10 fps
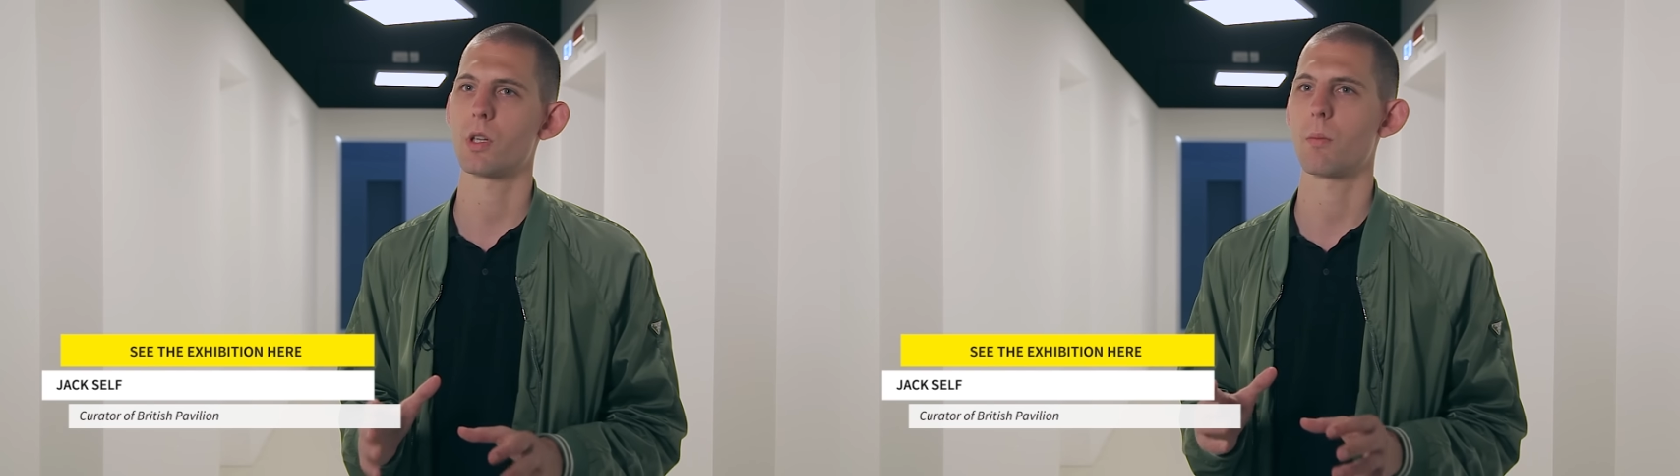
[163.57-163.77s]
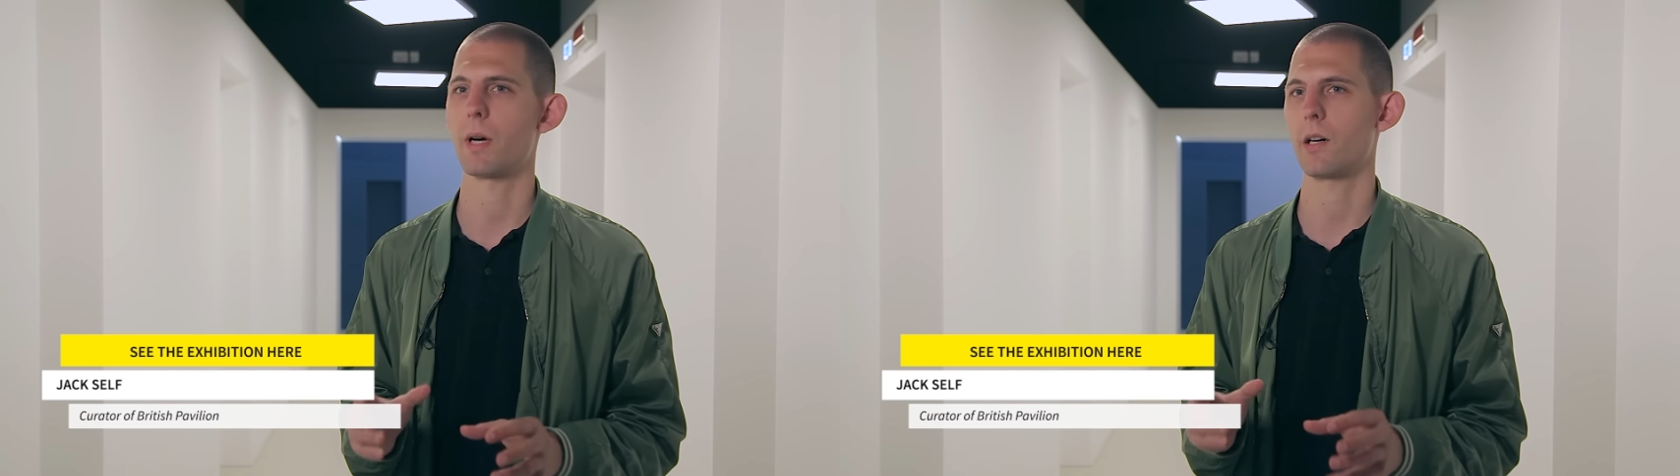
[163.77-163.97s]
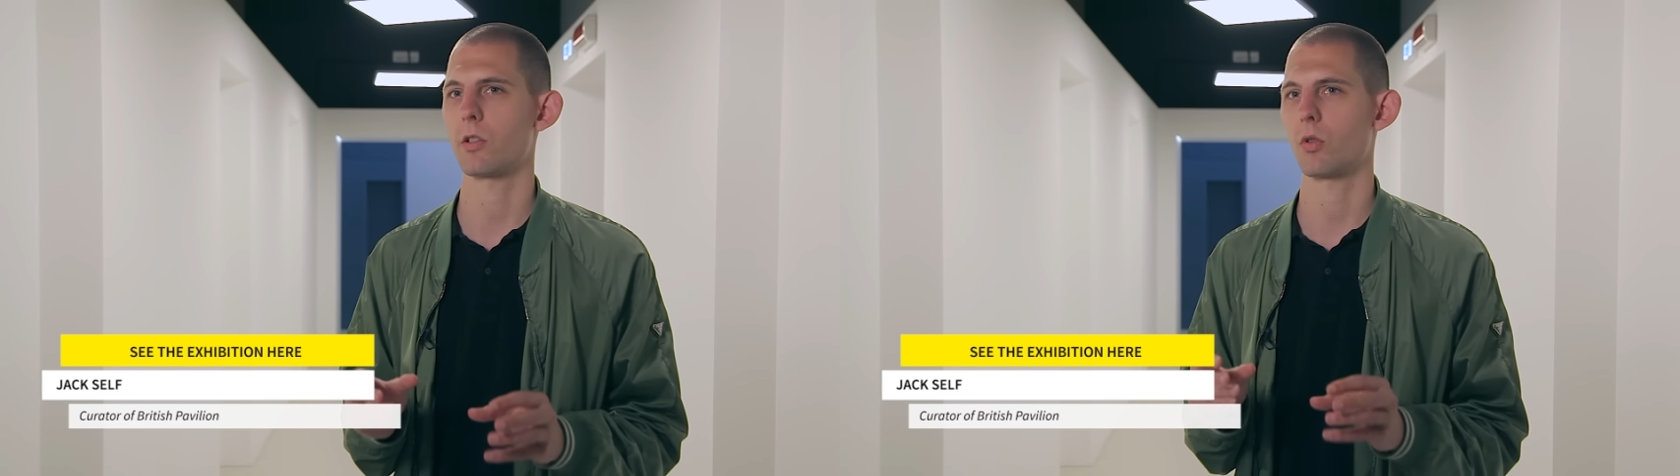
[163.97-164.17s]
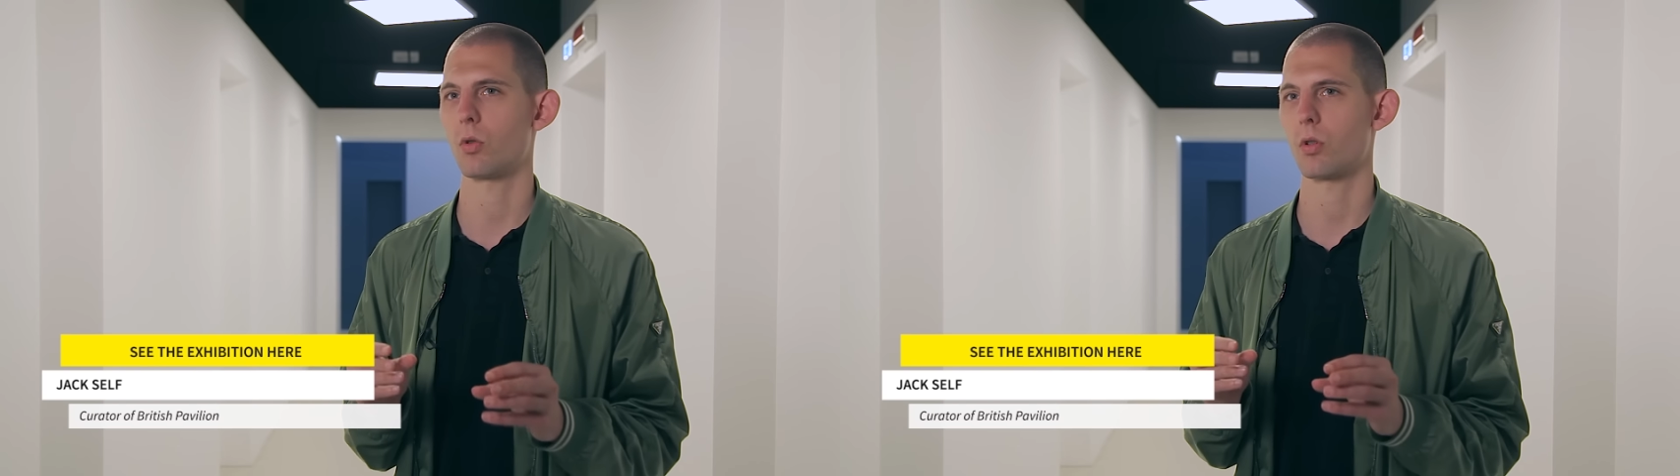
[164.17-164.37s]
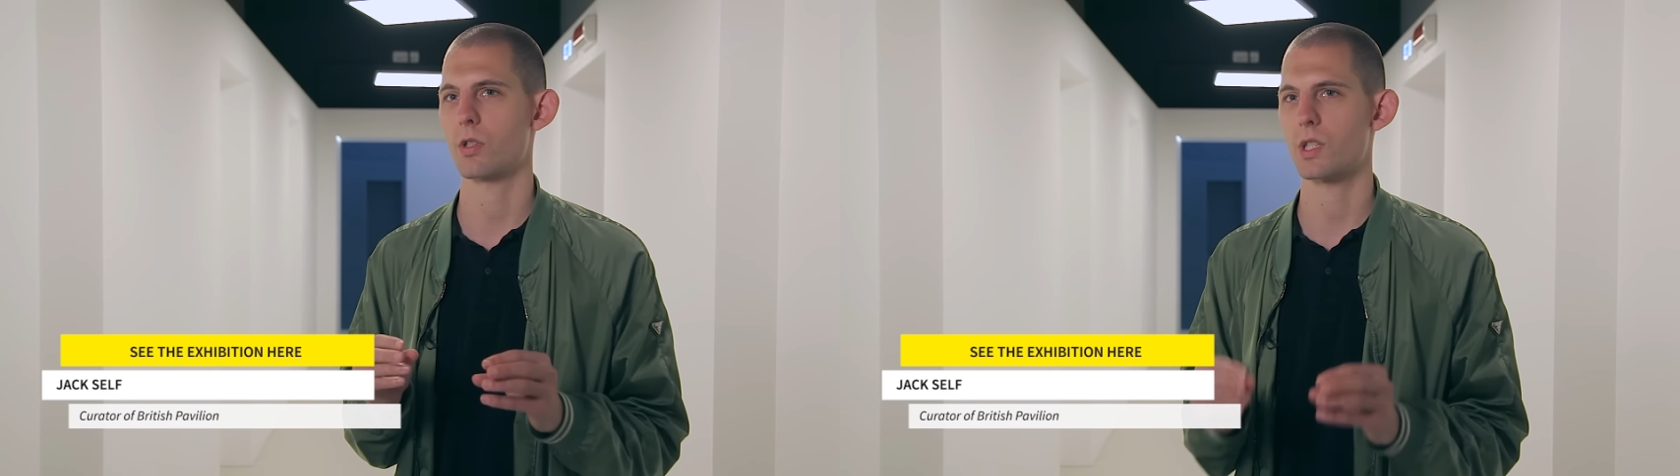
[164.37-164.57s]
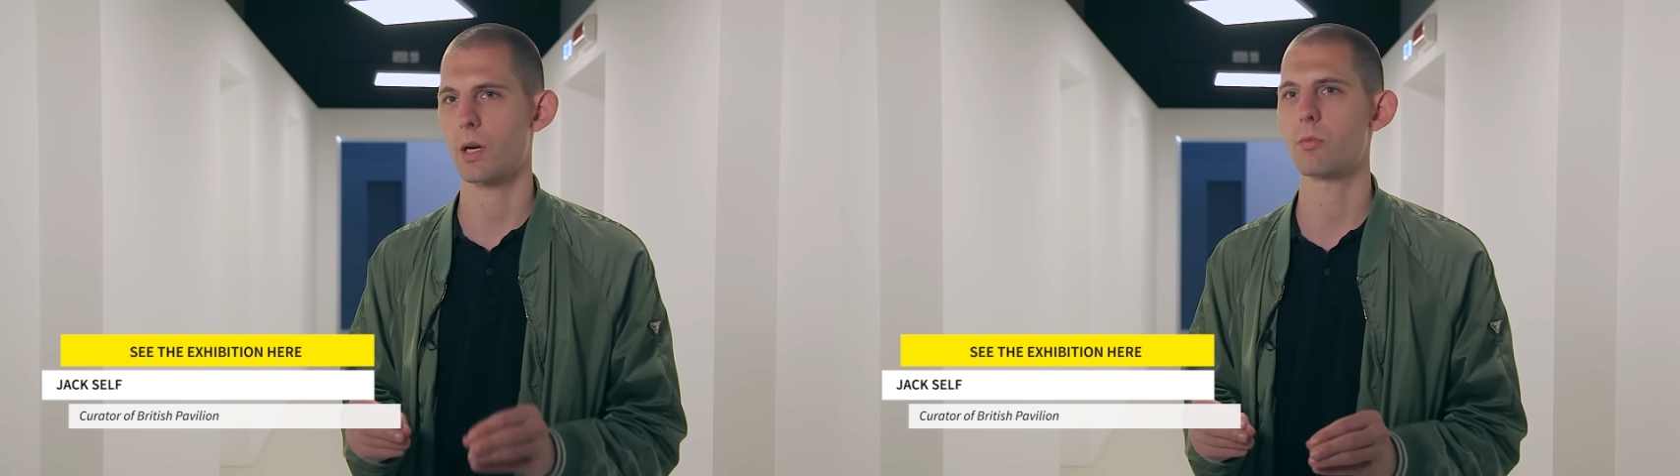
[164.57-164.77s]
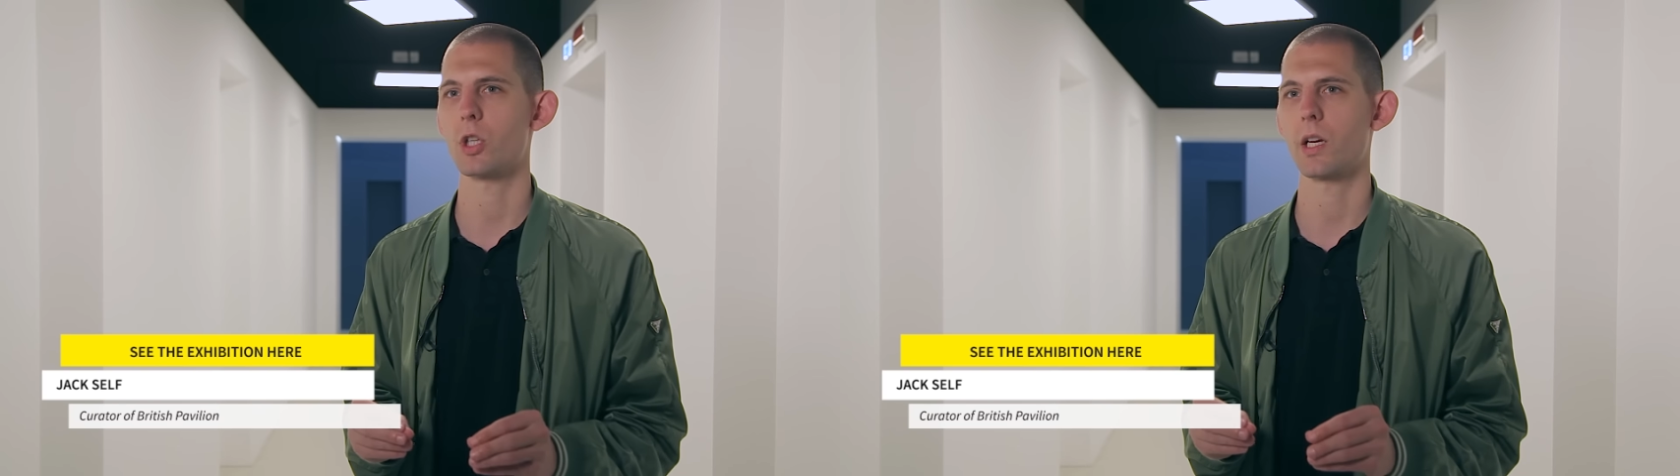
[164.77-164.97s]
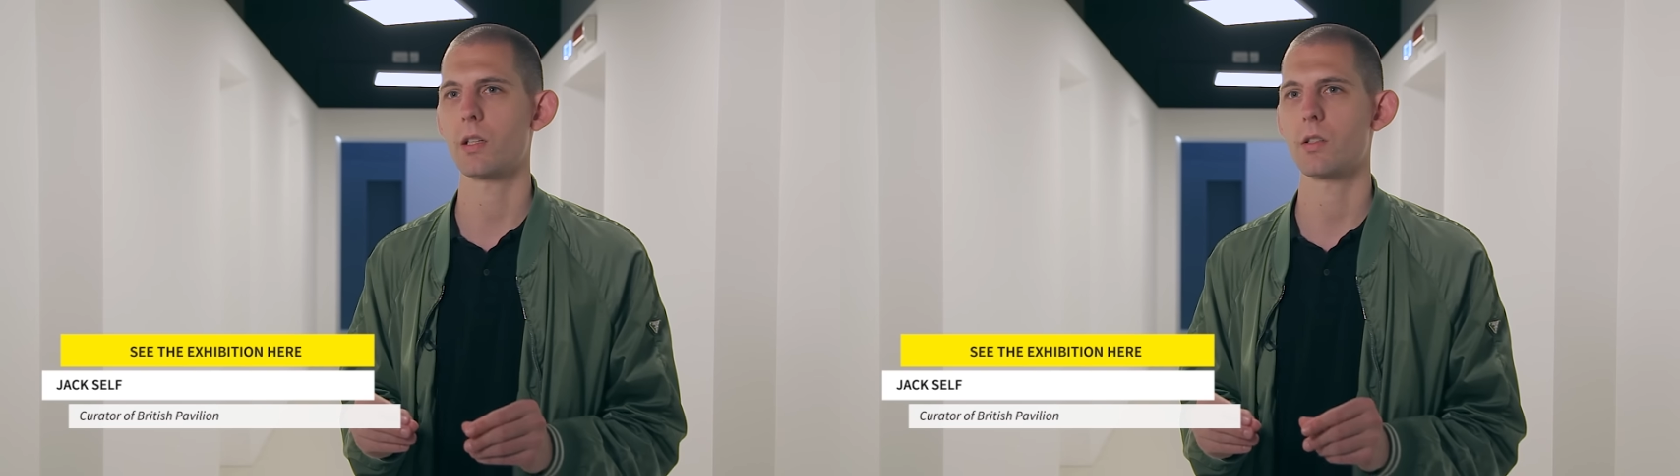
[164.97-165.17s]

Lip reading: about your subject.